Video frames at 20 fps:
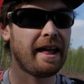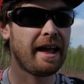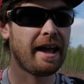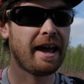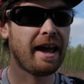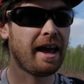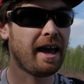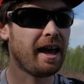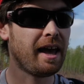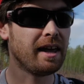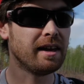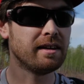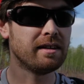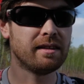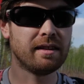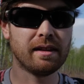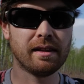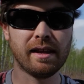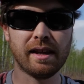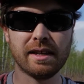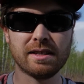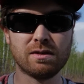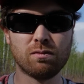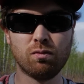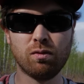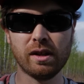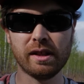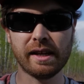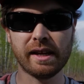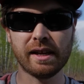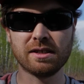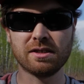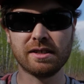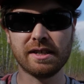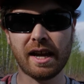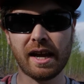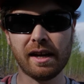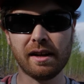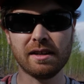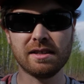and it's really
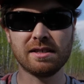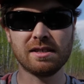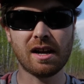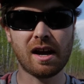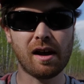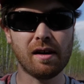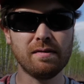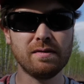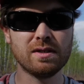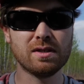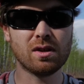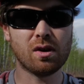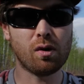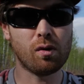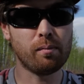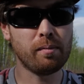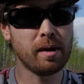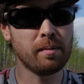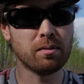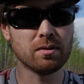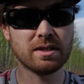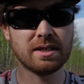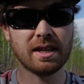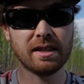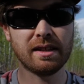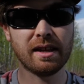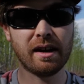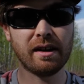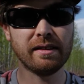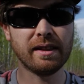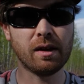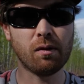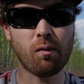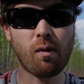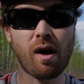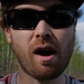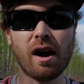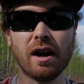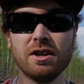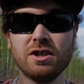entertaining stuff, so people sit there and they
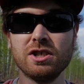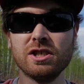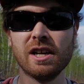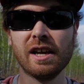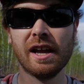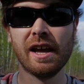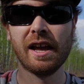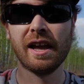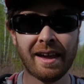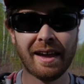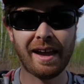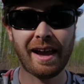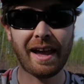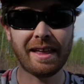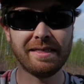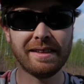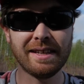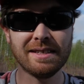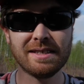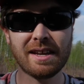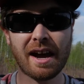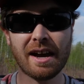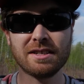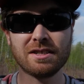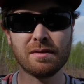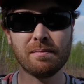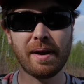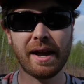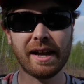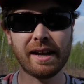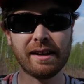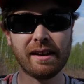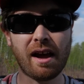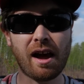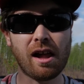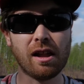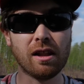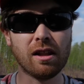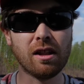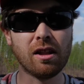watch. And these guys are making
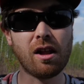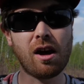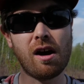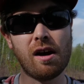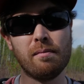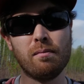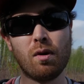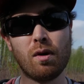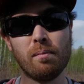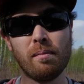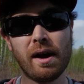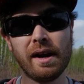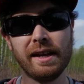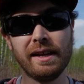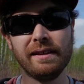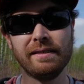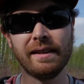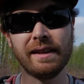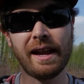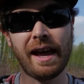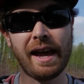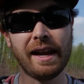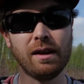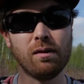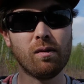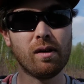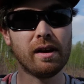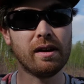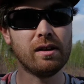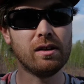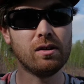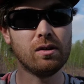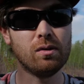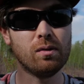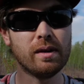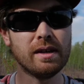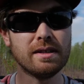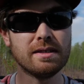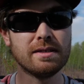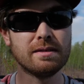a lot more money than anyone who
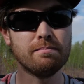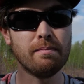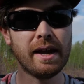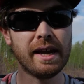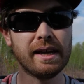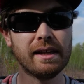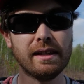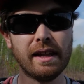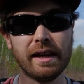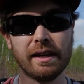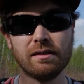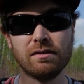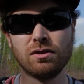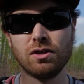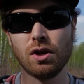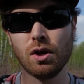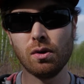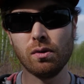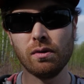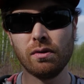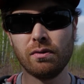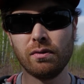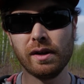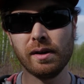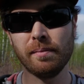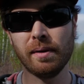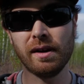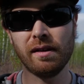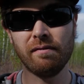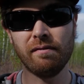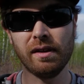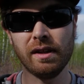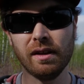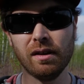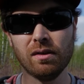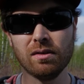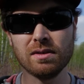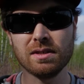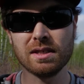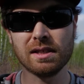is making like 2 to 3 minute
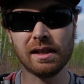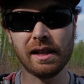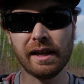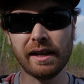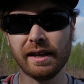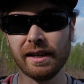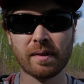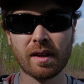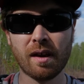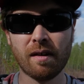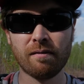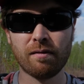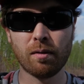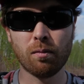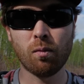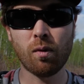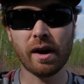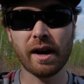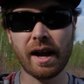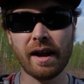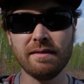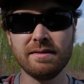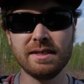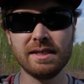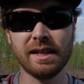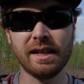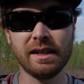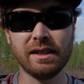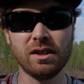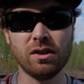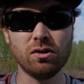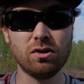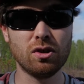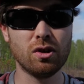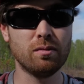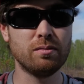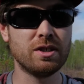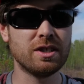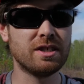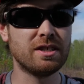videos. Like, from what I've seen,
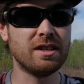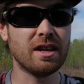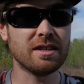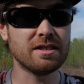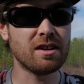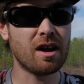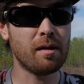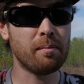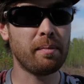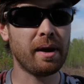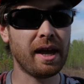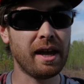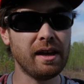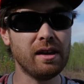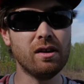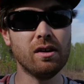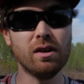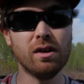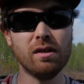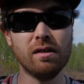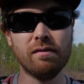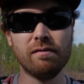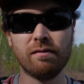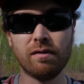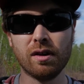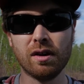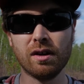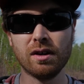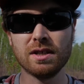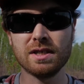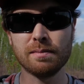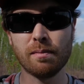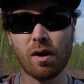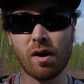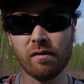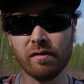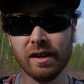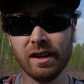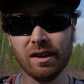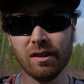YouTube just does not pay good for
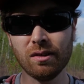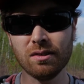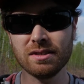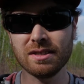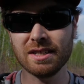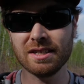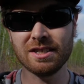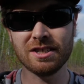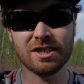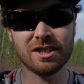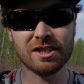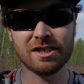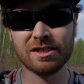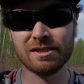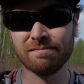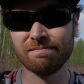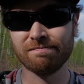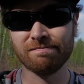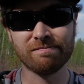small videos. It's just